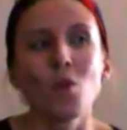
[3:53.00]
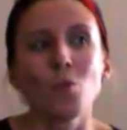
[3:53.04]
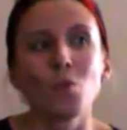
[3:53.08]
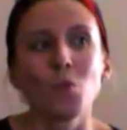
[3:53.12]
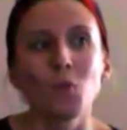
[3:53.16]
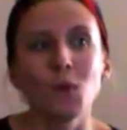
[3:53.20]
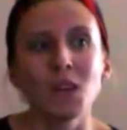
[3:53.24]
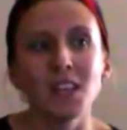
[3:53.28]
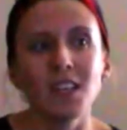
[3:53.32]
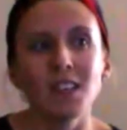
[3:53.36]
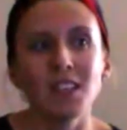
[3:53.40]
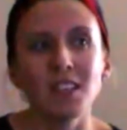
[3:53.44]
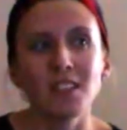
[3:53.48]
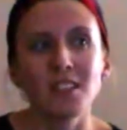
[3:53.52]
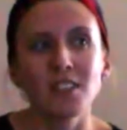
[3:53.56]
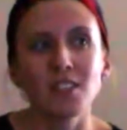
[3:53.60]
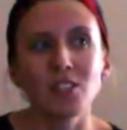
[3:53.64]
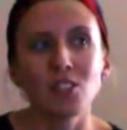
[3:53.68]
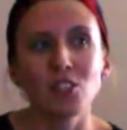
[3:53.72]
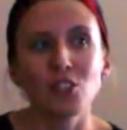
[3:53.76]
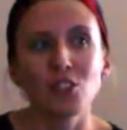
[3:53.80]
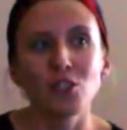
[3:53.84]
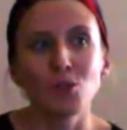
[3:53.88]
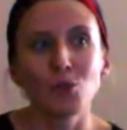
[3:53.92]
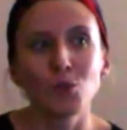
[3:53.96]
we needed
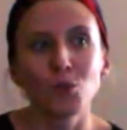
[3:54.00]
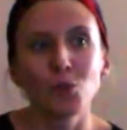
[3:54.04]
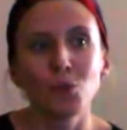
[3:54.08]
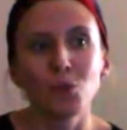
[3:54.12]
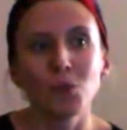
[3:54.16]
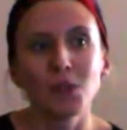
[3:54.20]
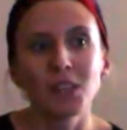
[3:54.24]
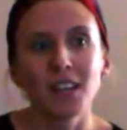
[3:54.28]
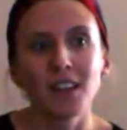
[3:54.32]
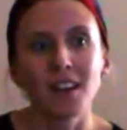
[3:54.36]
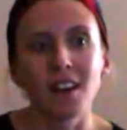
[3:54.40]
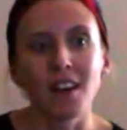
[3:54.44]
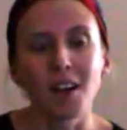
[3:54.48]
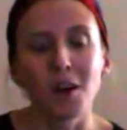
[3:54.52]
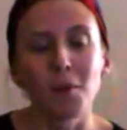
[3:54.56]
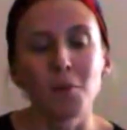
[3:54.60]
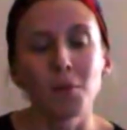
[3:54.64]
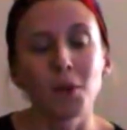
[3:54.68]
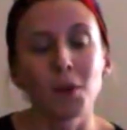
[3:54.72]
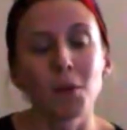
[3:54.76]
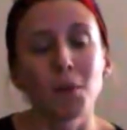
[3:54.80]
to get up at